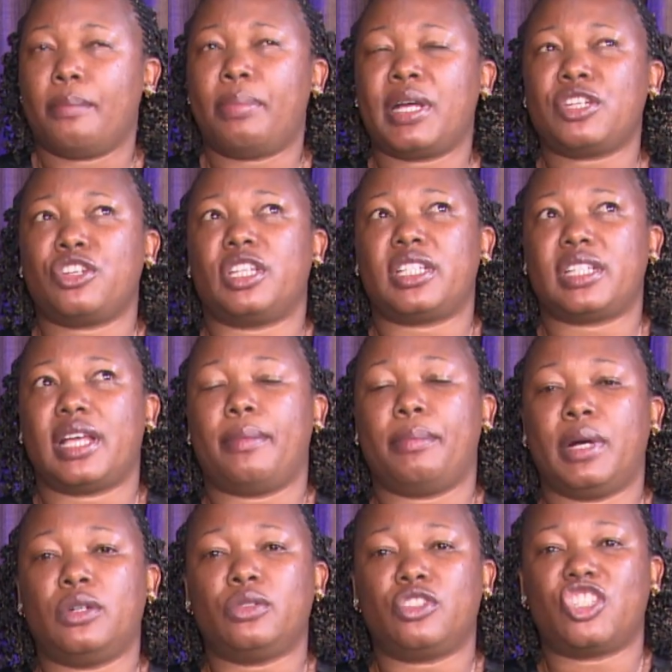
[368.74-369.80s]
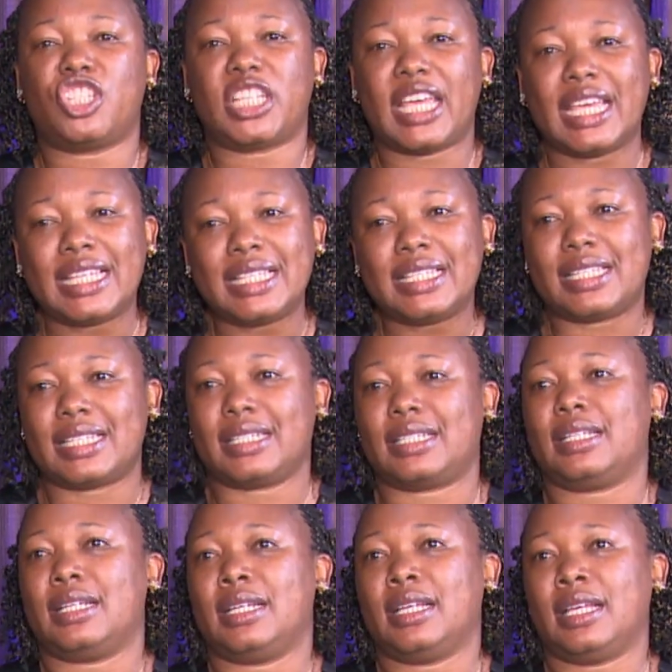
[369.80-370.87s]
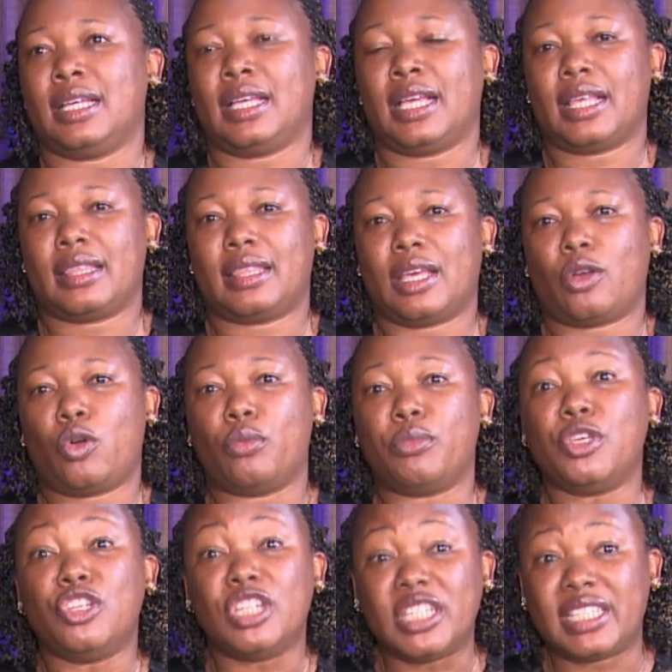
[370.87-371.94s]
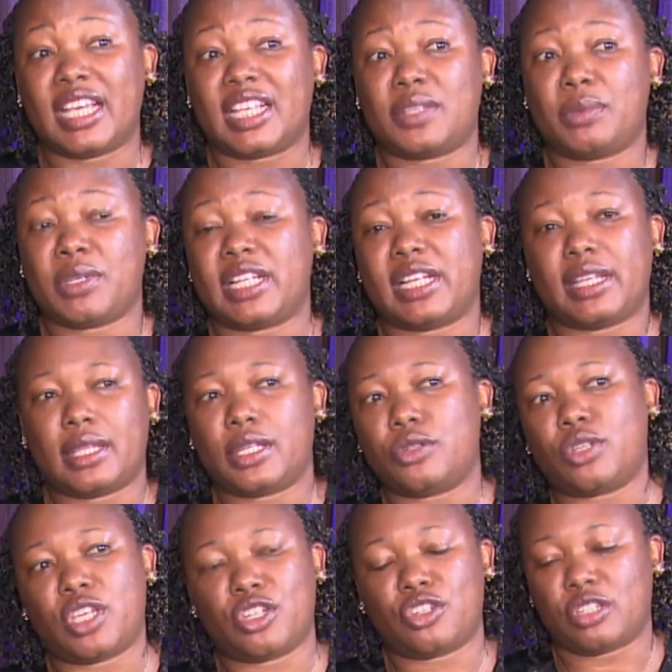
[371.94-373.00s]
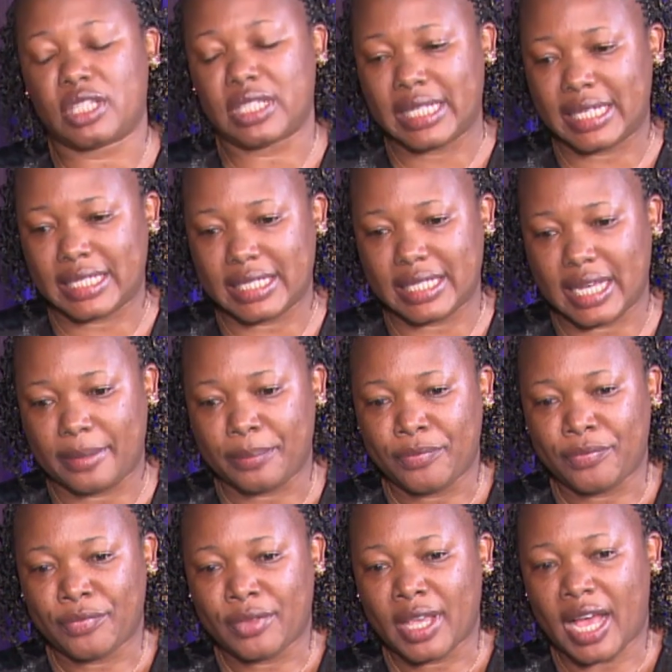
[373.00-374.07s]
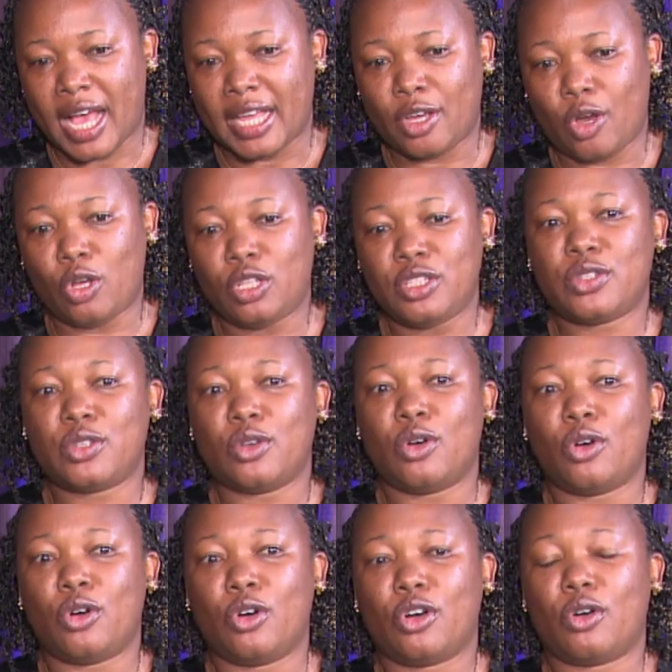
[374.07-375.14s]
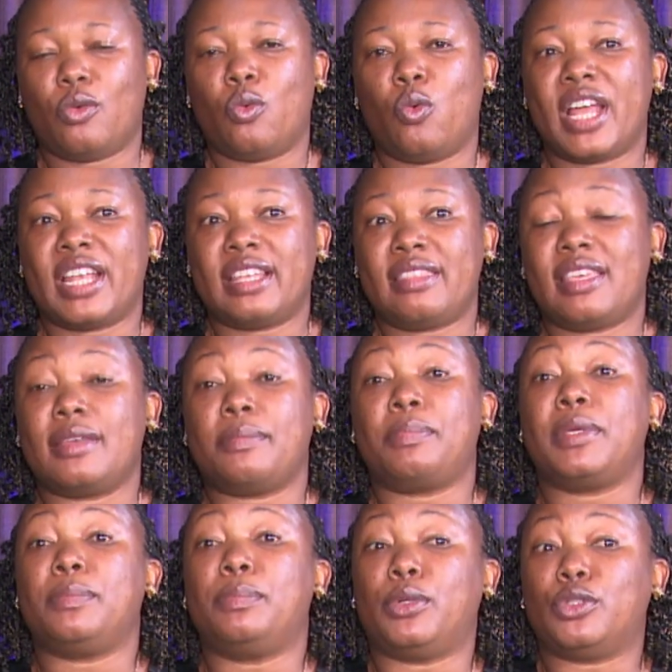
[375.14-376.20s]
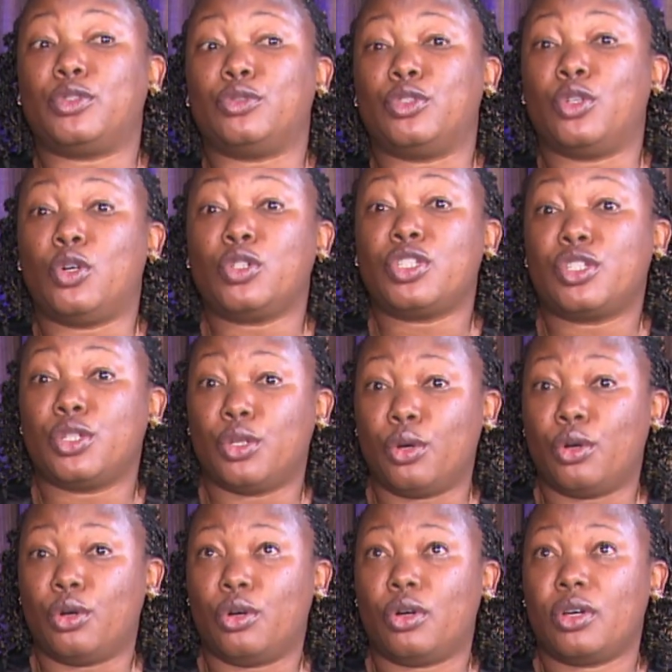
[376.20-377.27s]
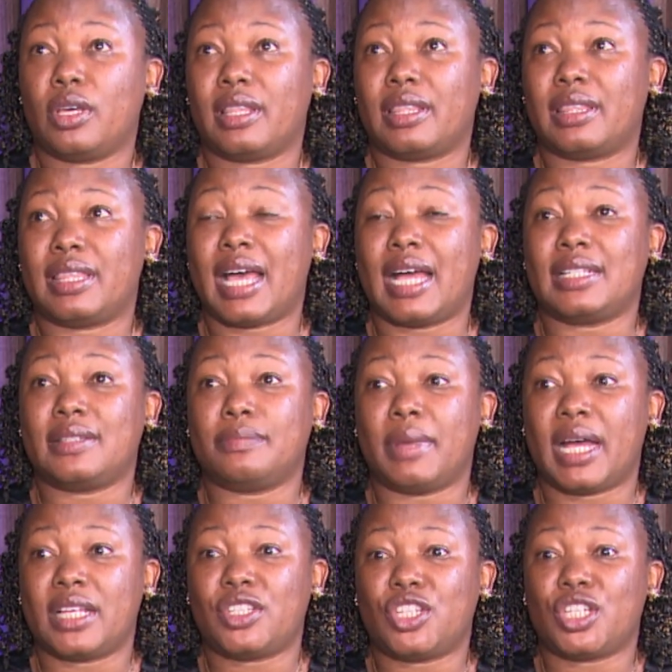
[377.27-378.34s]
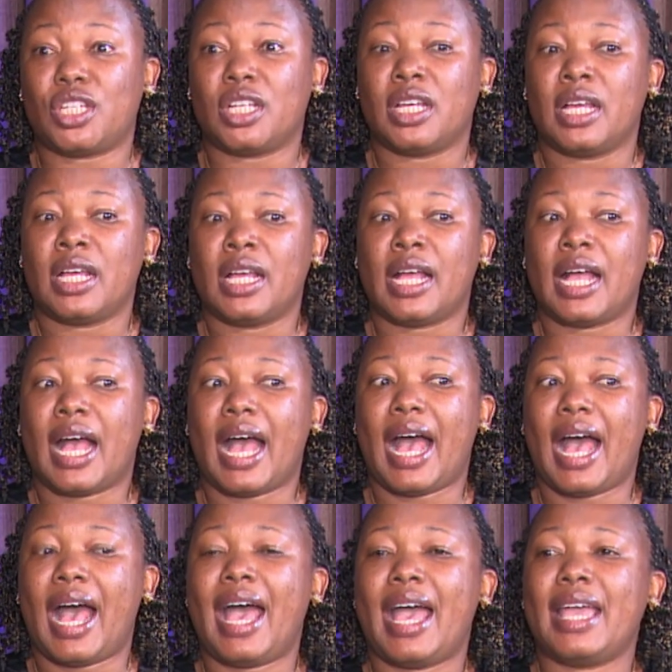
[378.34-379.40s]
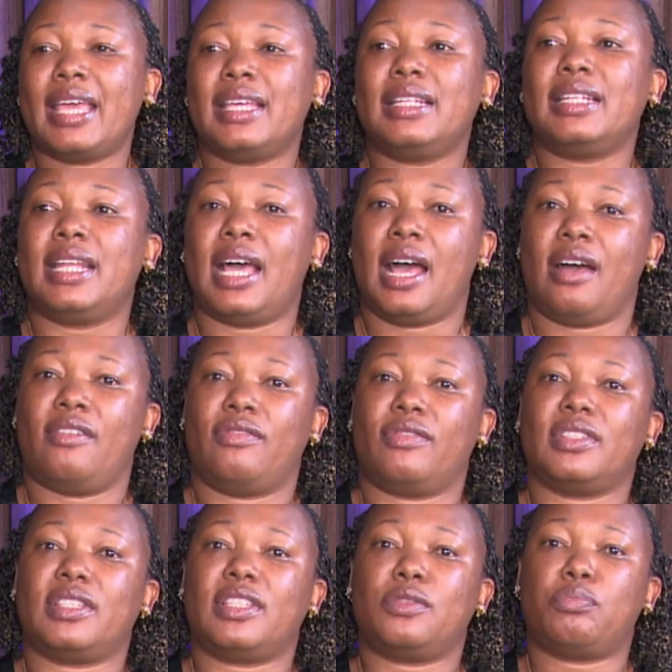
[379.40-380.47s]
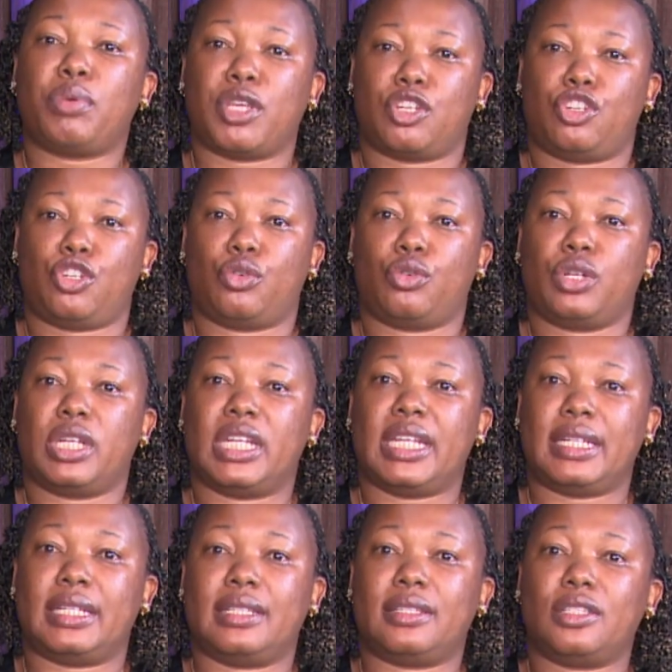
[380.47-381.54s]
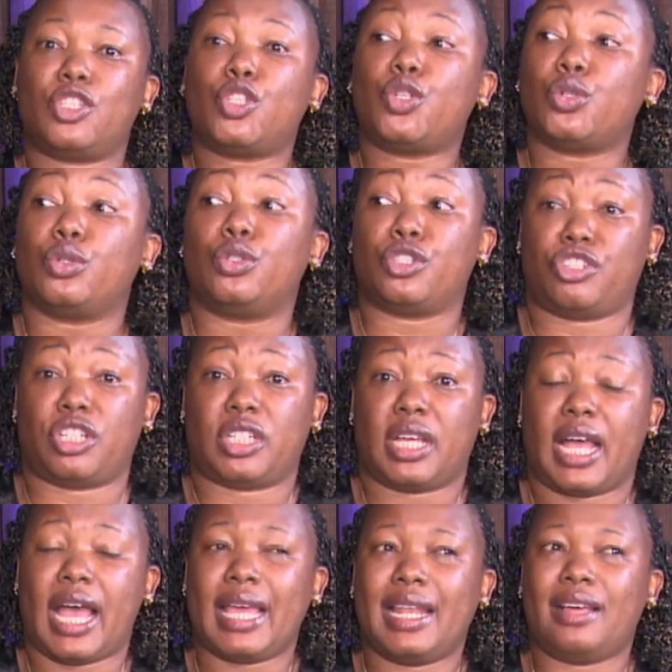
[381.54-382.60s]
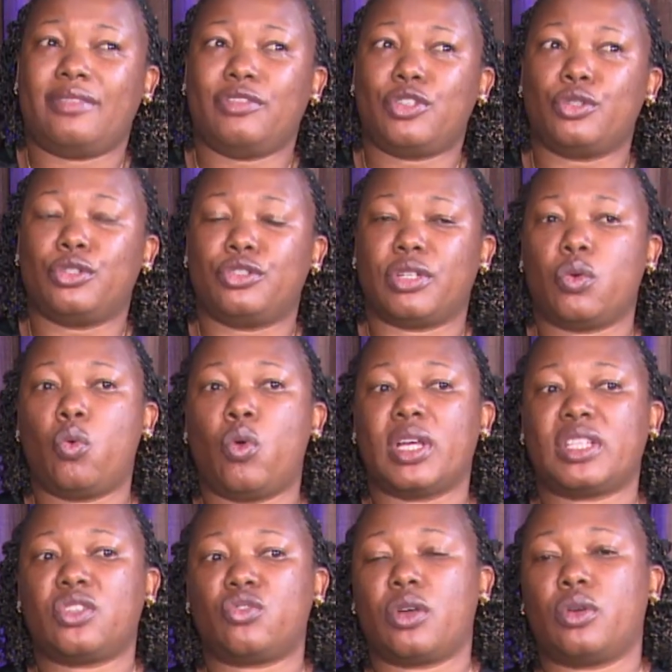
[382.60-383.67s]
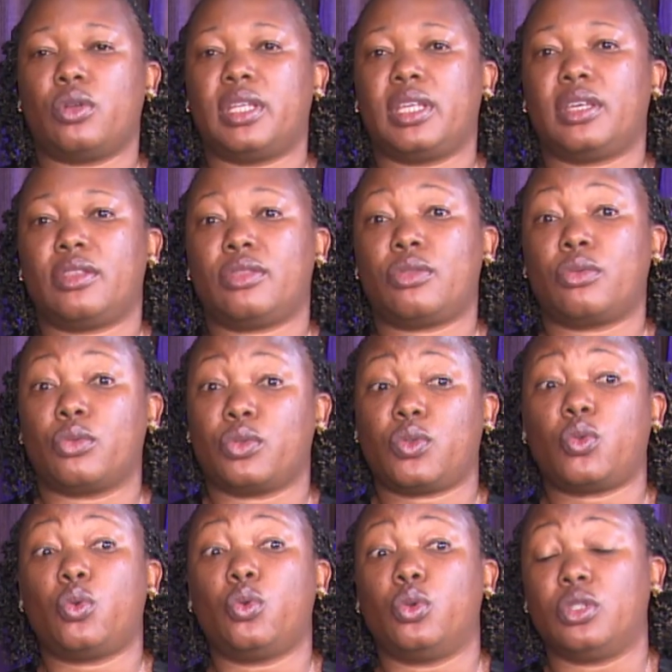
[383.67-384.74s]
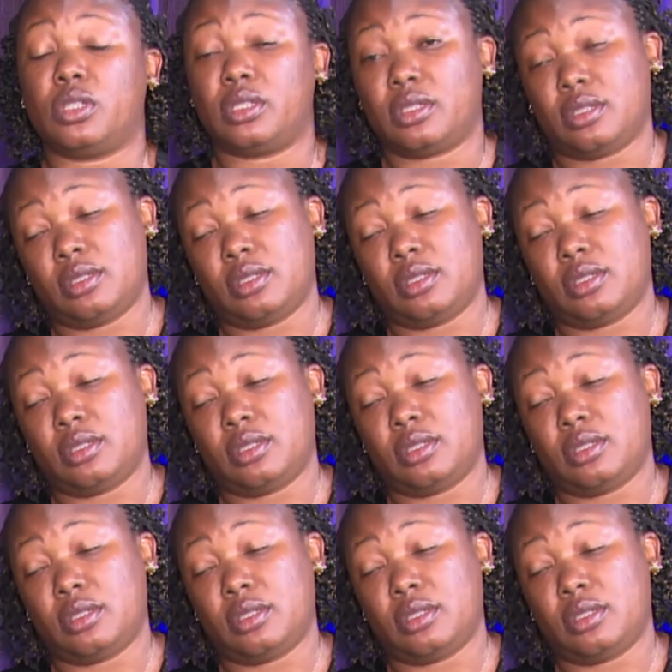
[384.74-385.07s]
I'm passionate about changing the community, especially the education sector. And also, one thing people do not know that much, I love special needs children. I love children who are struggling through school.